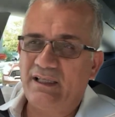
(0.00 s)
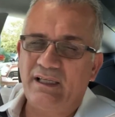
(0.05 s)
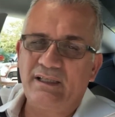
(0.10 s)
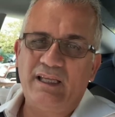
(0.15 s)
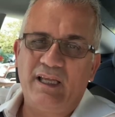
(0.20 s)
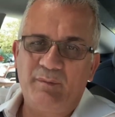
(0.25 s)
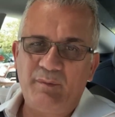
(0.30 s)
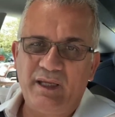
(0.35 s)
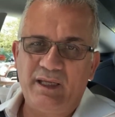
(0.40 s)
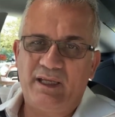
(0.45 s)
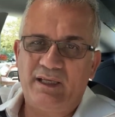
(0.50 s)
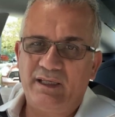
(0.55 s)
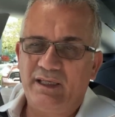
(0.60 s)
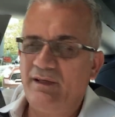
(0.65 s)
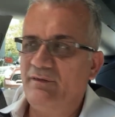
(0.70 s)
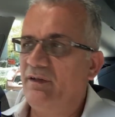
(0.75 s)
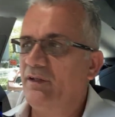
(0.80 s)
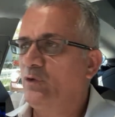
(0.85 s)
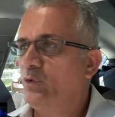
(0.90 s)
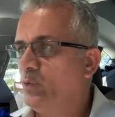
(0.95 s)
that they make and
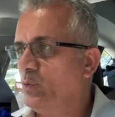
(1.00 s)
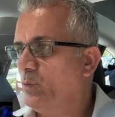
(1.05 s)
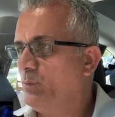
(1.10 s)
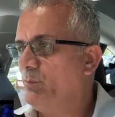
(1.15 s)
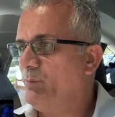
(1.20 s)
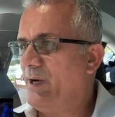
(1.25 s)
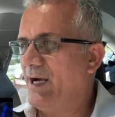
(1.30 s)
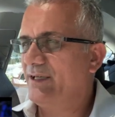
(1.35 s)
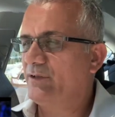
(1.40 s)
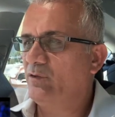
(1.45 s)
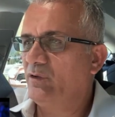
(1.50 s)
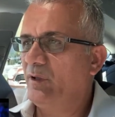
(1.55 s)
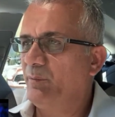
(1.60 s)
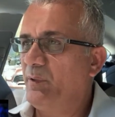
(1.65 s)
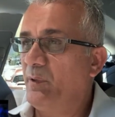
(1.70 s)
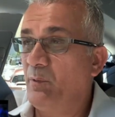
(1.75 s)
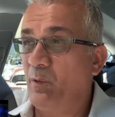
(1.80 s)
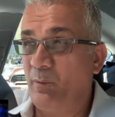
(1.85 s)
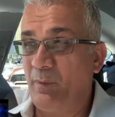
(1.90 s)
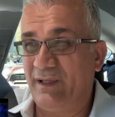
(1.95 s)
give it back to the
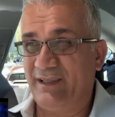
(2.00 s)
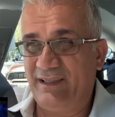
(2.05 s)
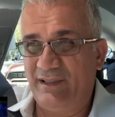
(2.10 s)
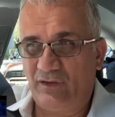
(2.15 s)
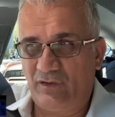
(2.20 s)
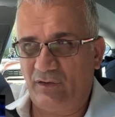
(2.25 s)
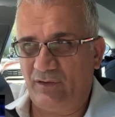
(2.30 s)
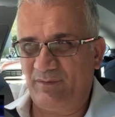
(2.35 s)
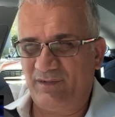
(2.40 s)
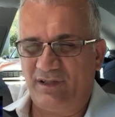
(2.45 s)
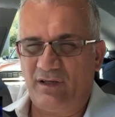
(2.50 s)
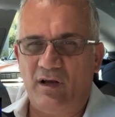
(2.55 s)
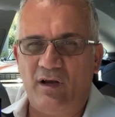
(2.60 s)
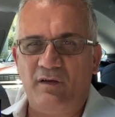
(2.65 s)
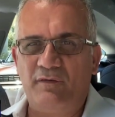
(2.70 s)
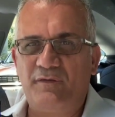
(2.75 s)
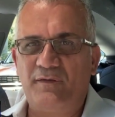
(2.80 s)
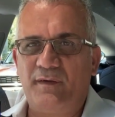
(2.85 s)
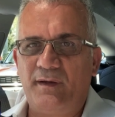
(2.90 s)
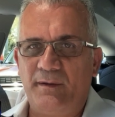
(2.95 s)
people. But in terms
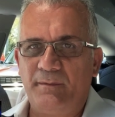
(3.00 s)
of